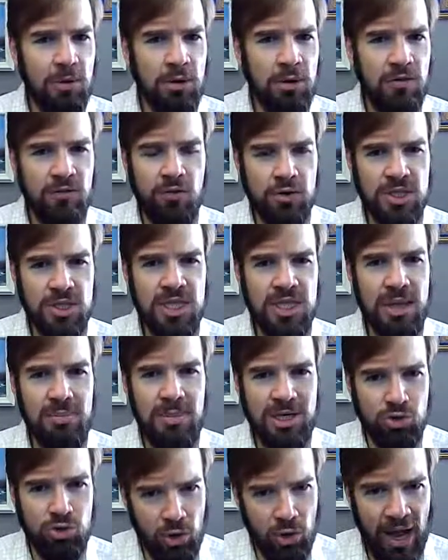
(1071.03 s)
Forces that
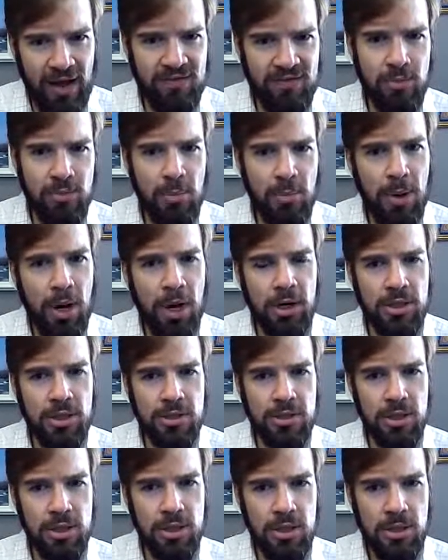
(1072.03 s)
may drive them
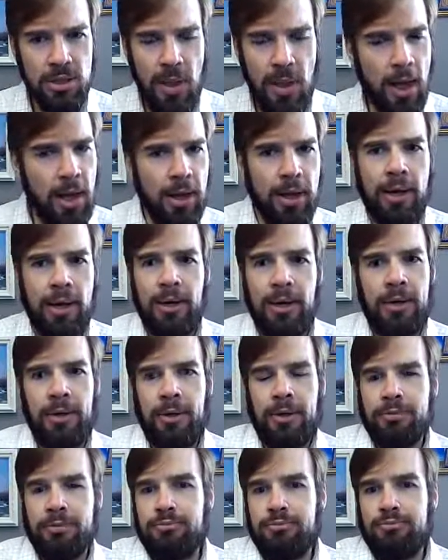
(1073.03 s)
apart?
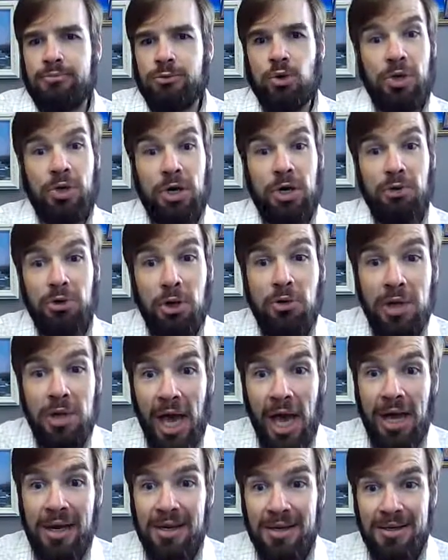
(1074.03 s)
We don't know
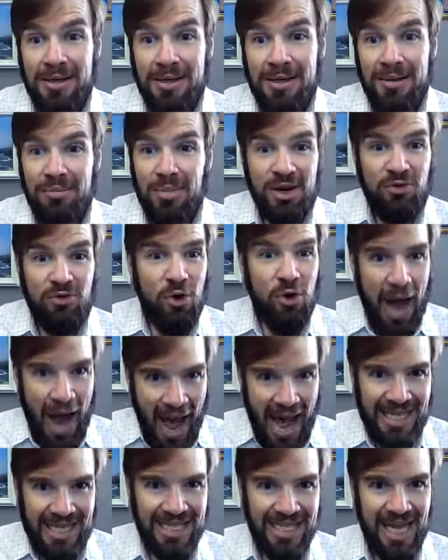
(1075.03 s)
yet. But if we're
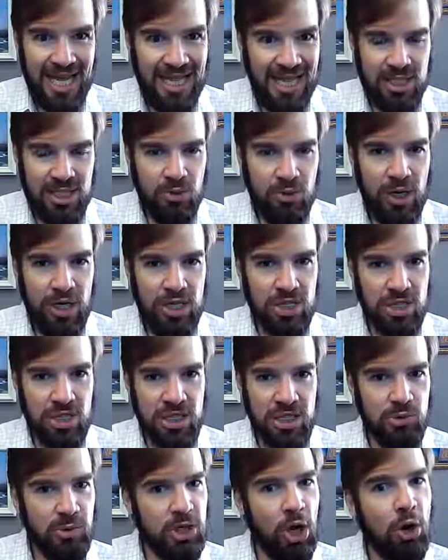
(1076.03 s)
asking these
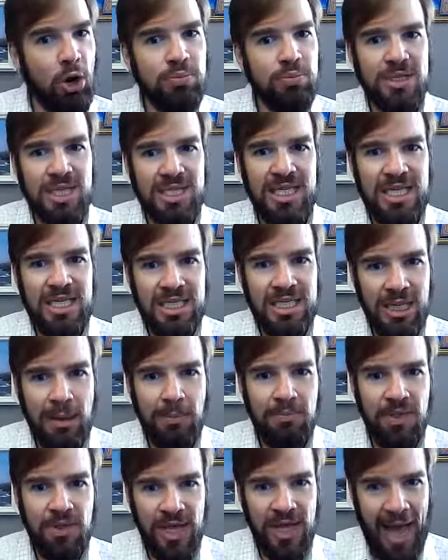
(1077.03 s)
questions, we'd hope to see
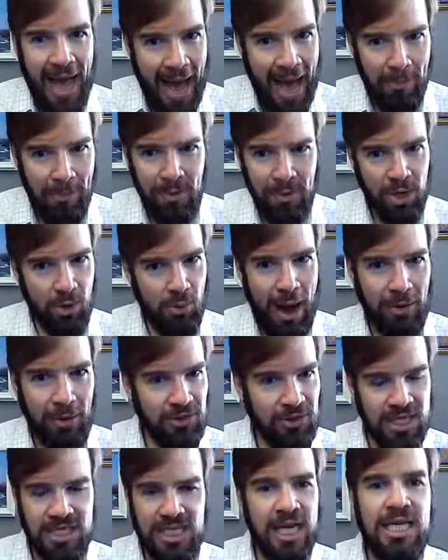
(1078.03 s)
something happen around
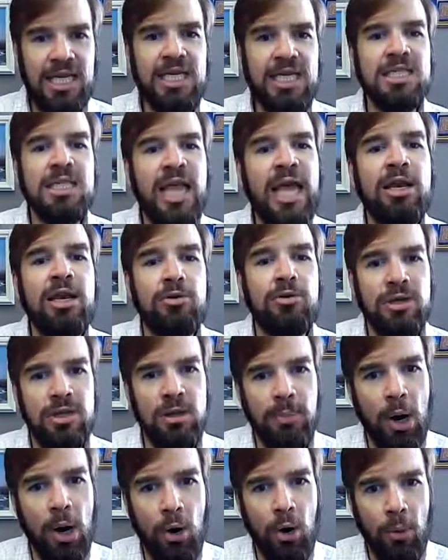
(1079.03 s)
these ideas later in the
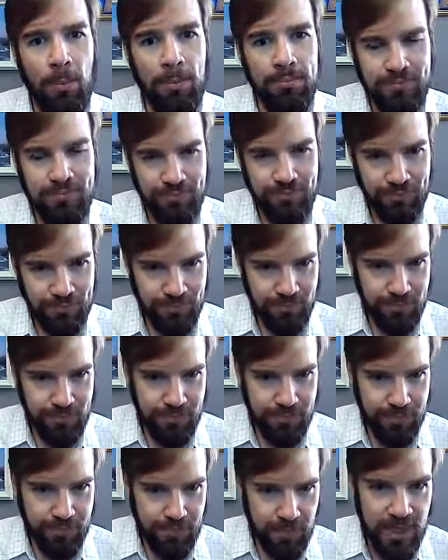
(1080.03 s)
poem.
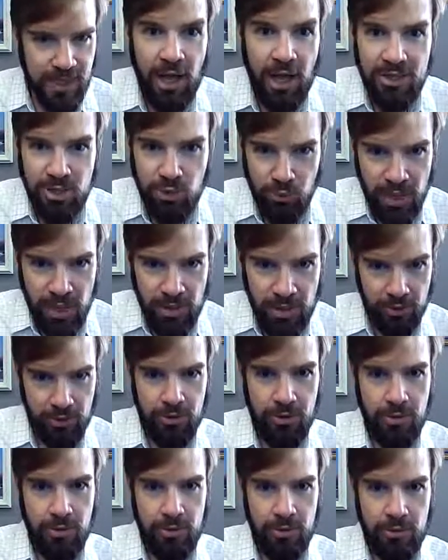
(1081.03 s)
Now, as a
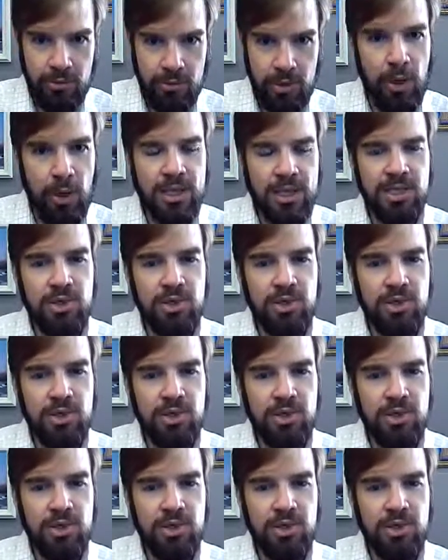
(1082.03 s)
reader, we want to